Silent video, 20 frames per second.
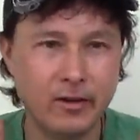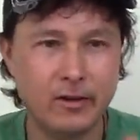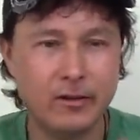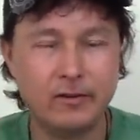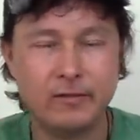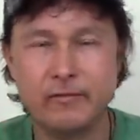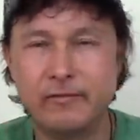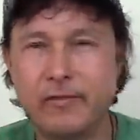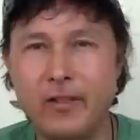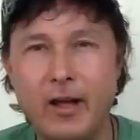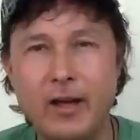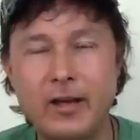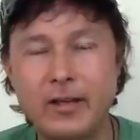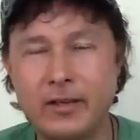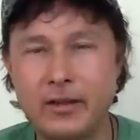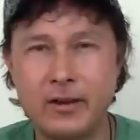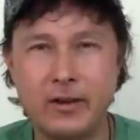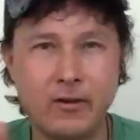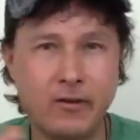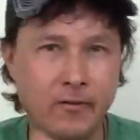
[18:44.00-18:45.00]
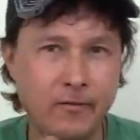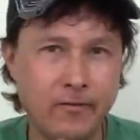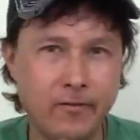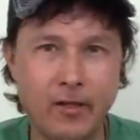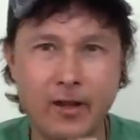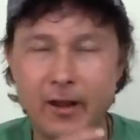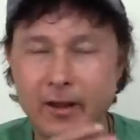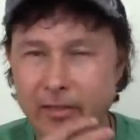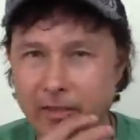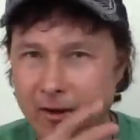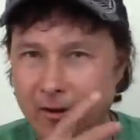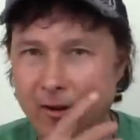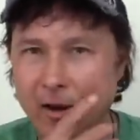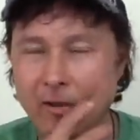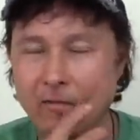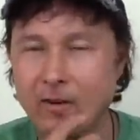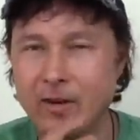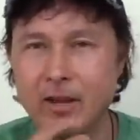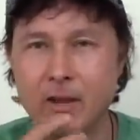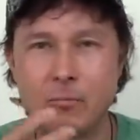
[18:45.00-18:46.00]
flying here and flying there and
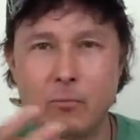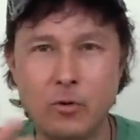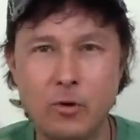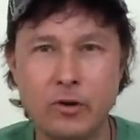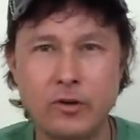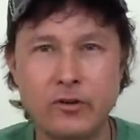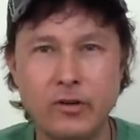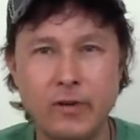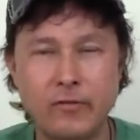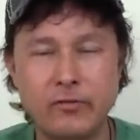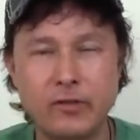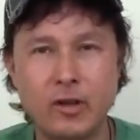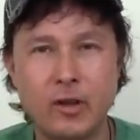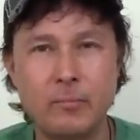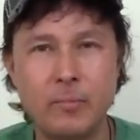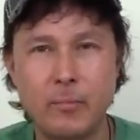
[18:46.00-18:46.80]
having to get more stuff done.